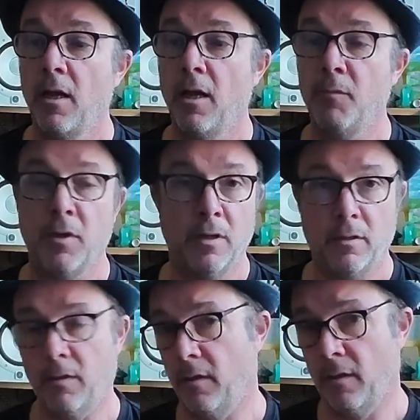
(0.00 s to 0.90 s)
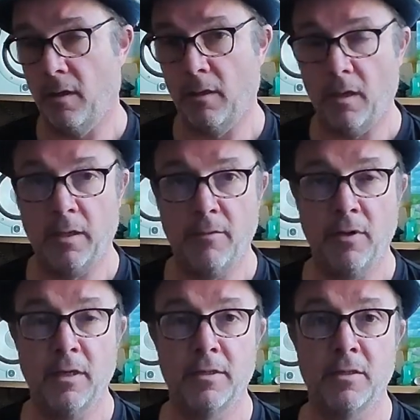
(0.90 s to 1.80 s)
I'll give
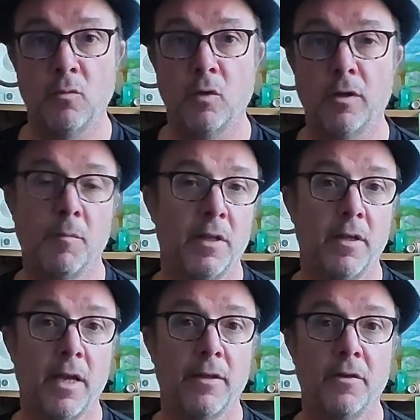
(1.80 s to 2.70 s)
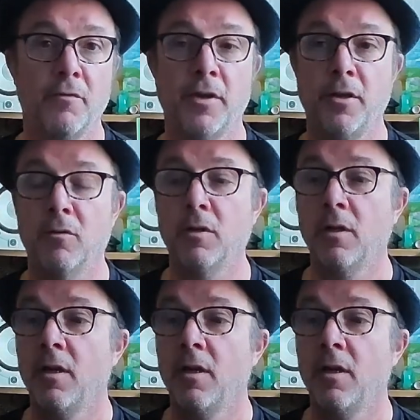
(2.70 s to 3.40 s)
you a listen to one of them at the end of the video.